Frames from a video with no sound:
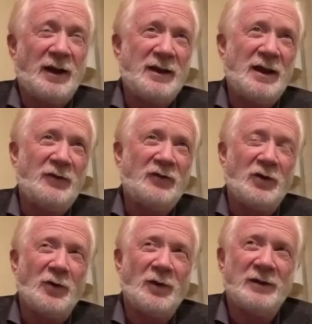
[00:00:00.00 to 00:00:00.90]
I guess
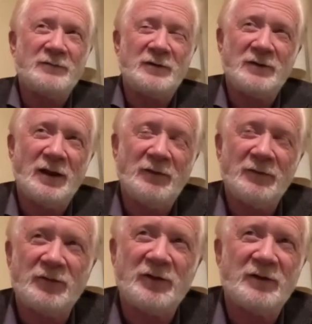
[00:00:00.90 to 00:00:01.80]
so.
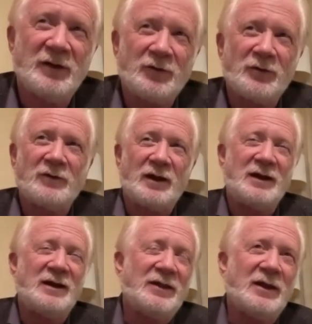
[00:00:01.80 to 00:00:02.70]
That's interesting. I
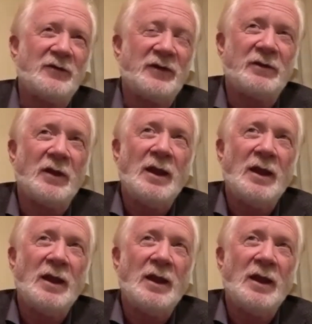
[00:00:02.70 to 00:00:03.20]
didn't think of it.